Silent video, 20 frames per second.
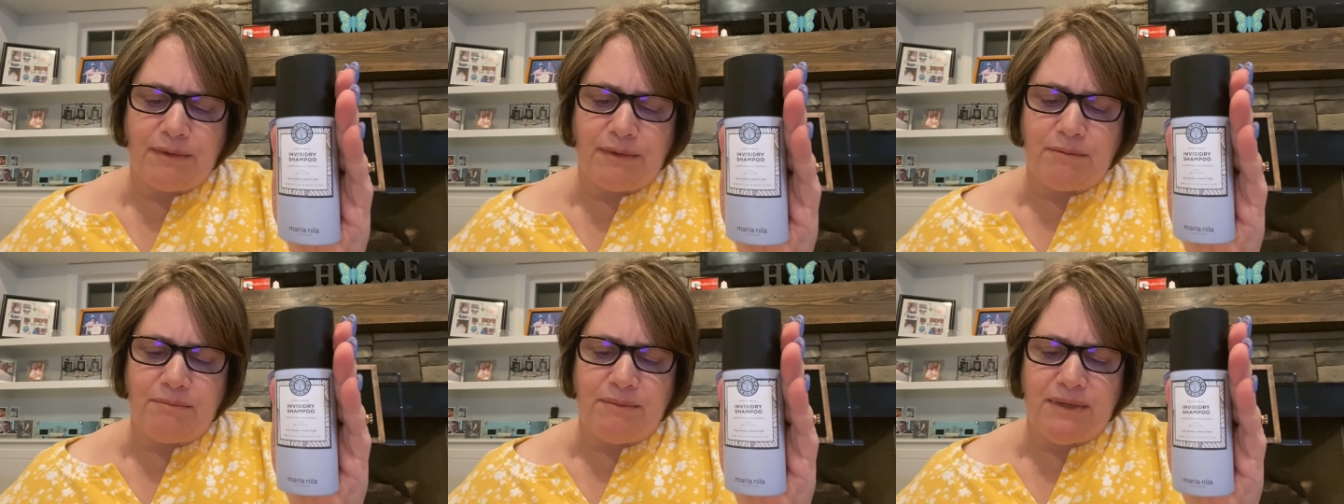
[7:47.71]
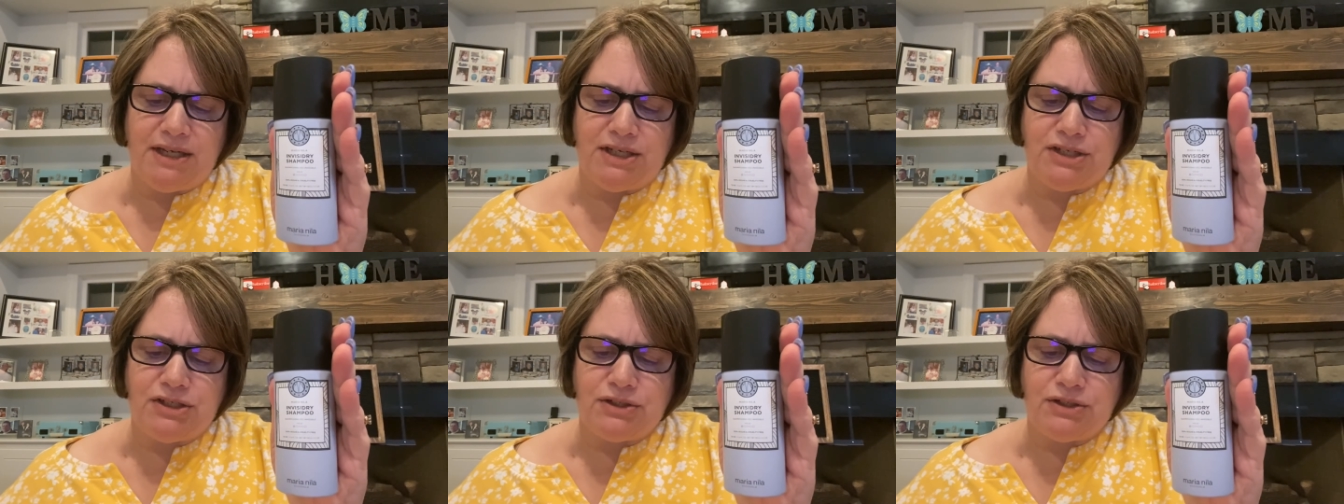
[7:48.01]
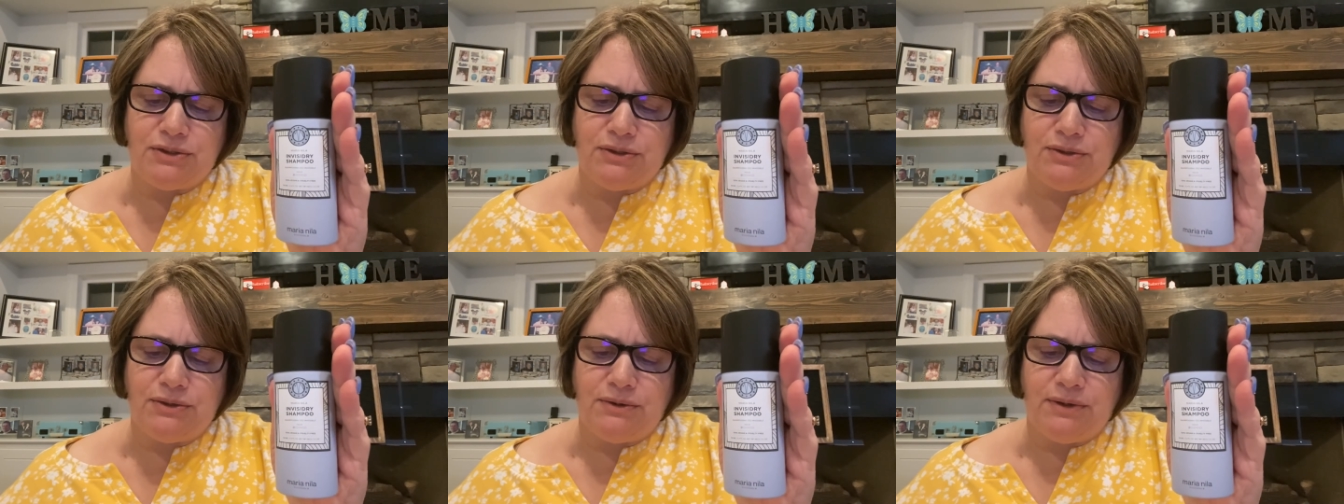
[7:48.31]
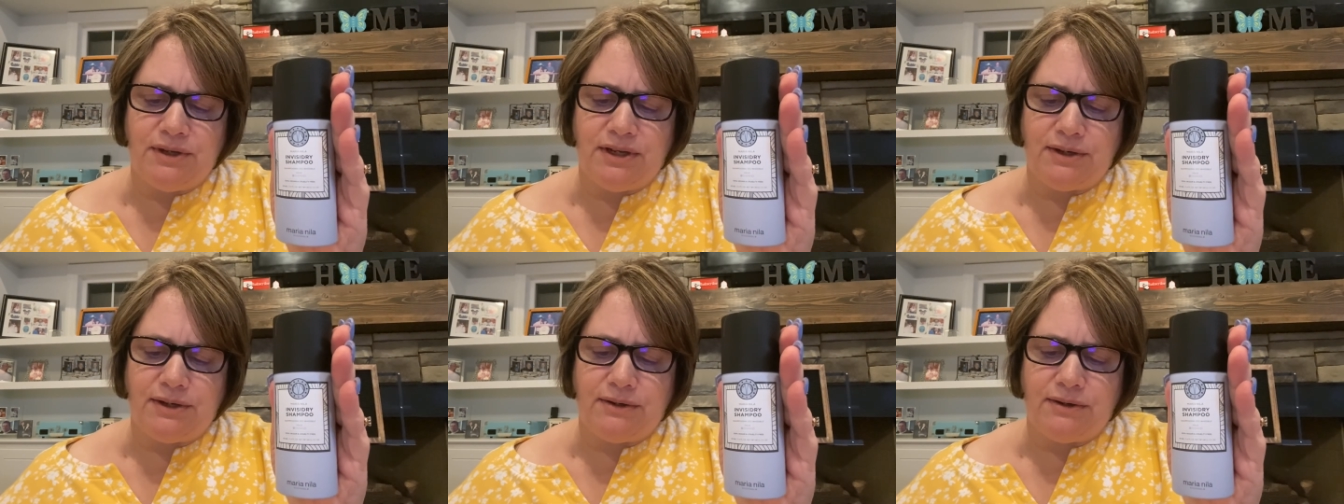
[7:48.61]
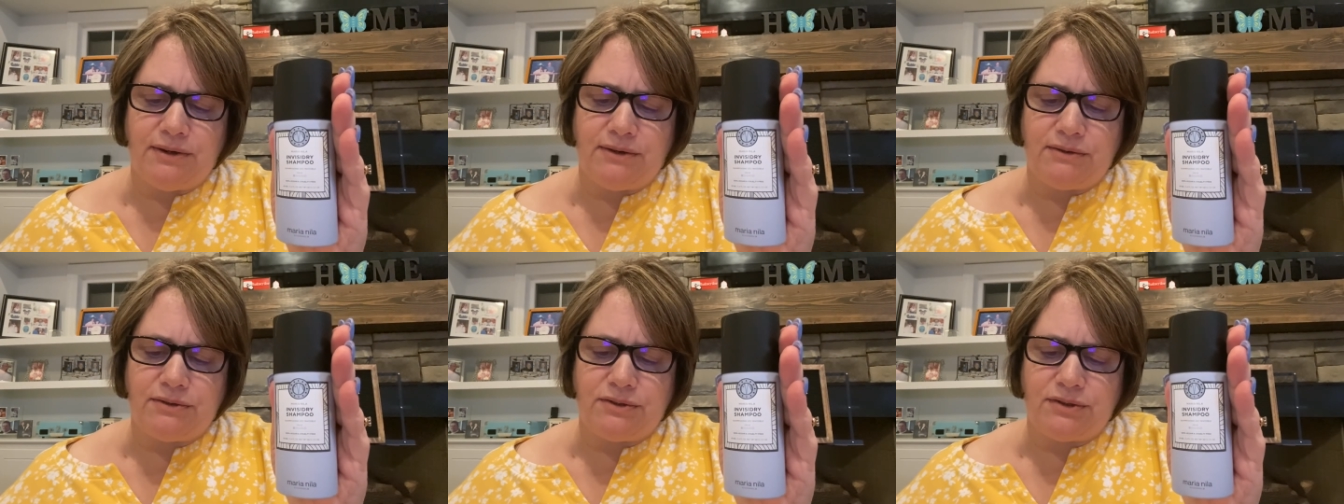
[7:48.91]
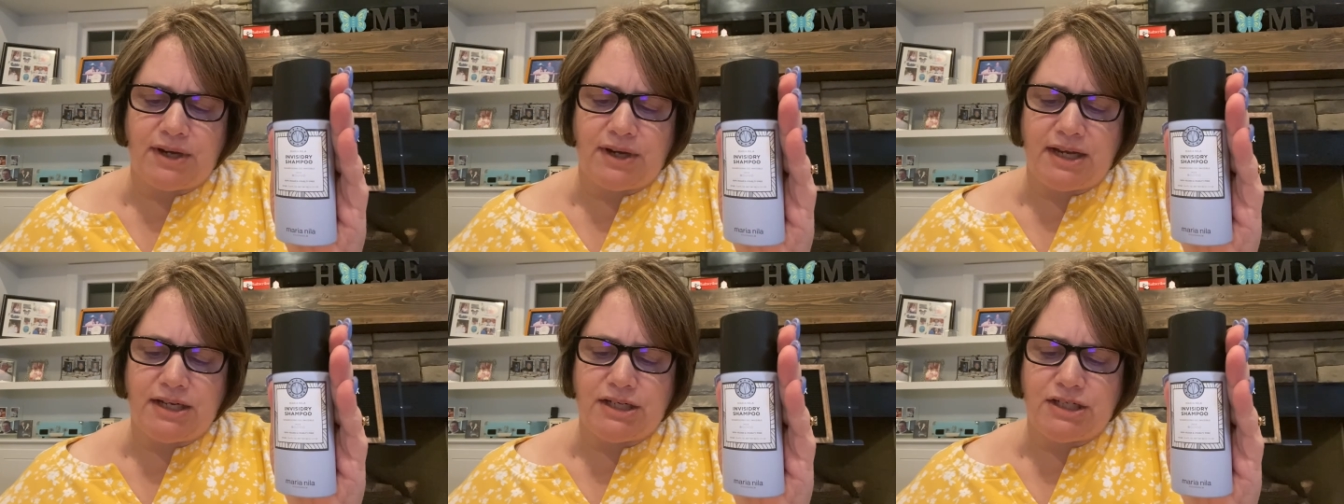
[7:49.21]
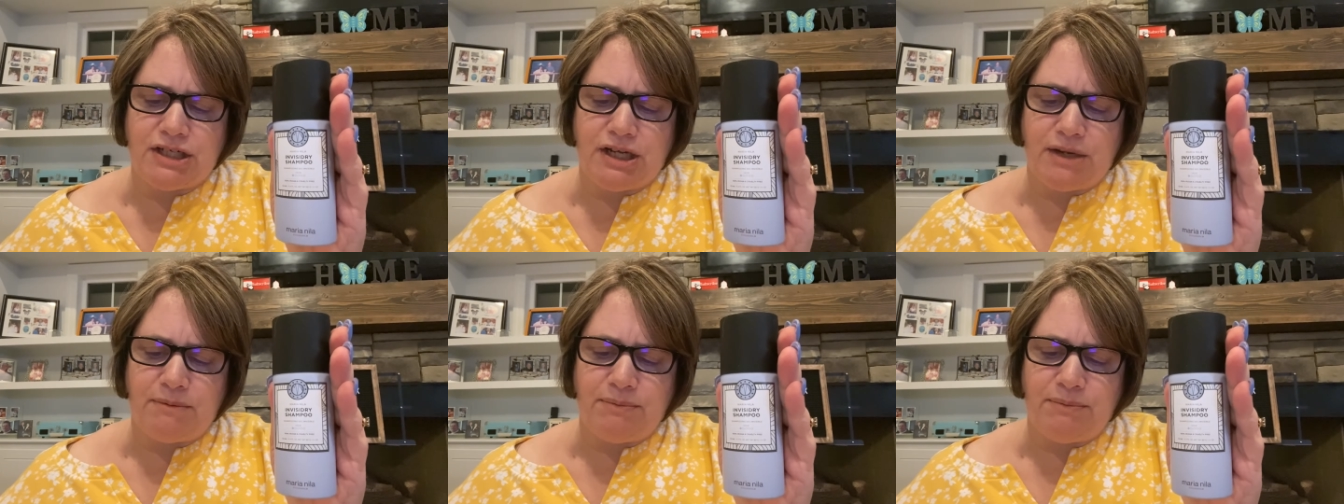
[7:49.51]
Meet your new hero dry
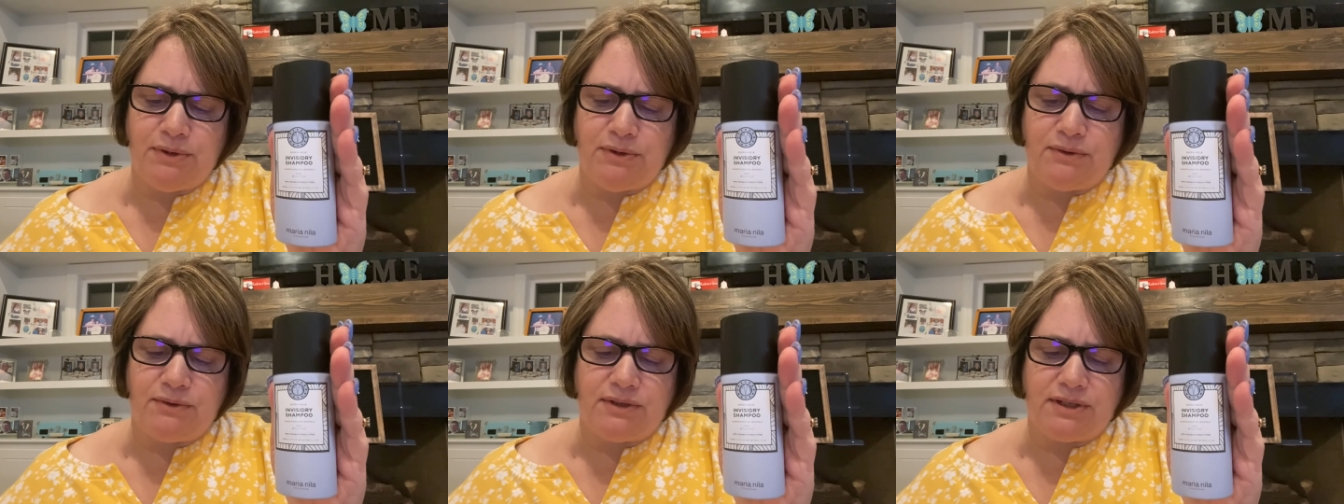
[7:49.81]
shampoo.